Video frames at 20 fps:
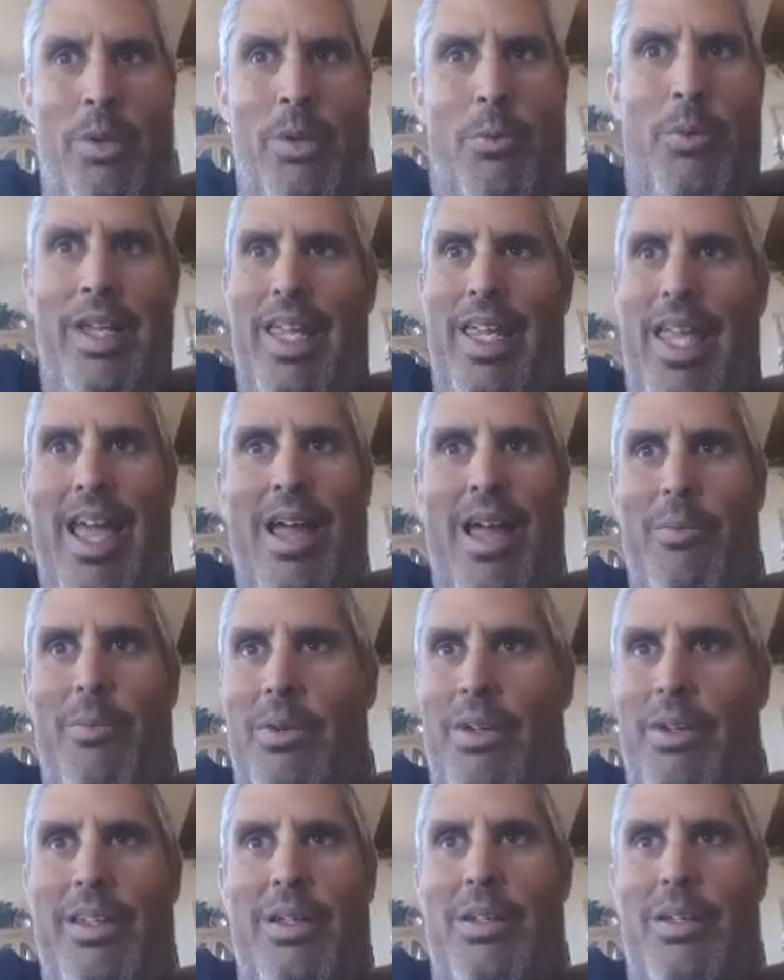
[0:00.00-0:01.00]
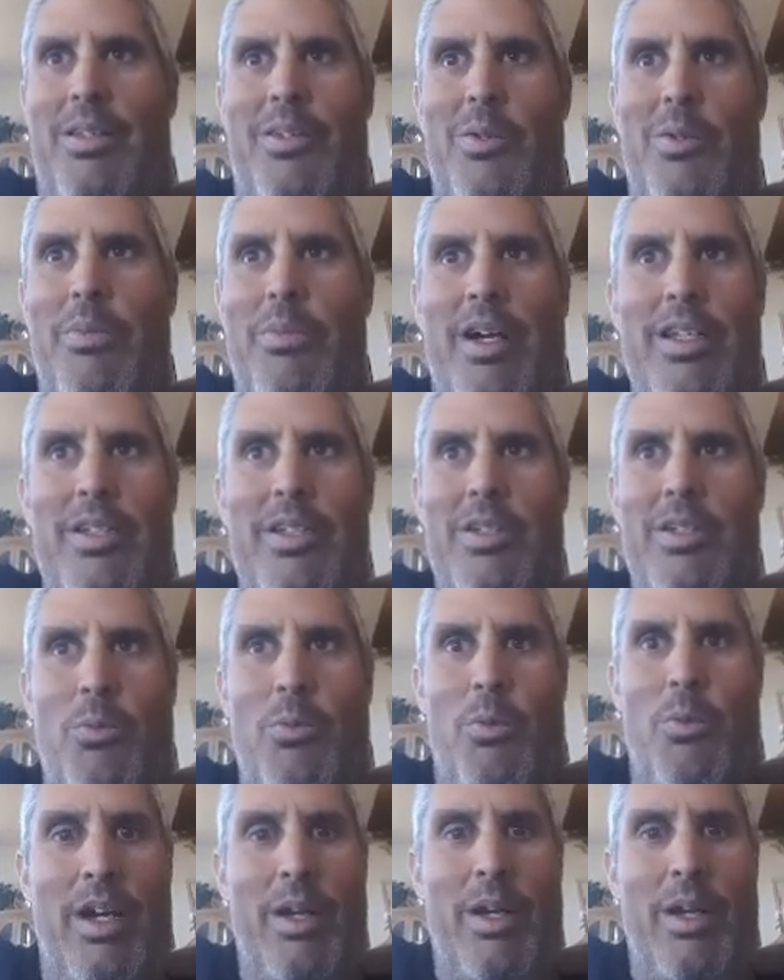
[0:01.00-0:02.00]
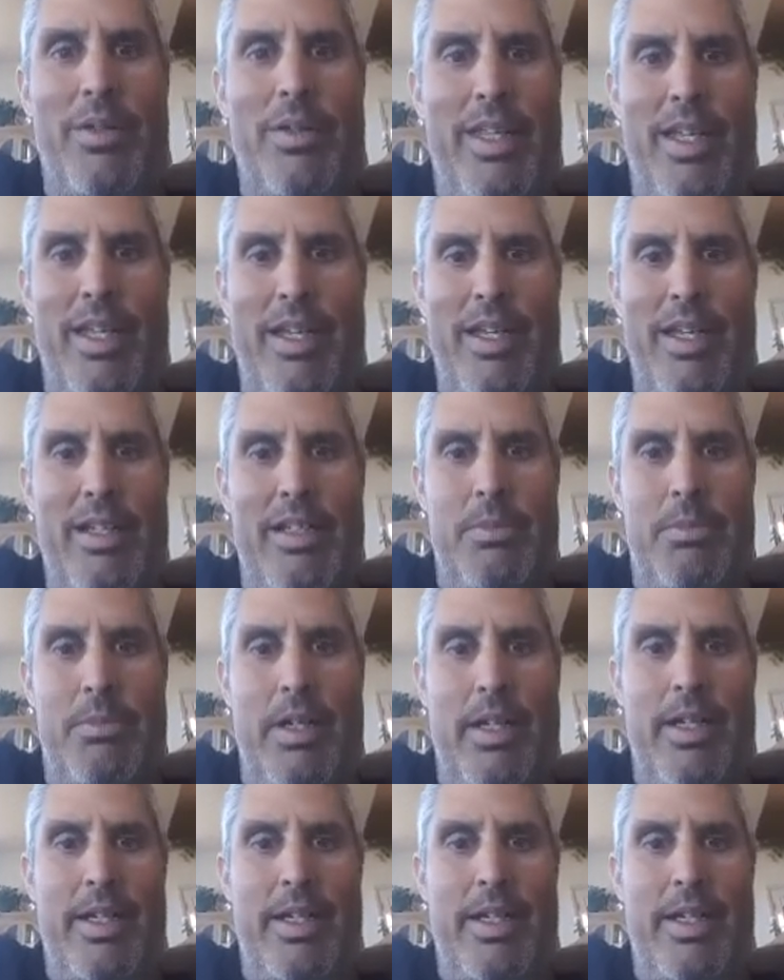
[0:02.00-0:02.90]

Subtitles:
we can't really do much working with kids, but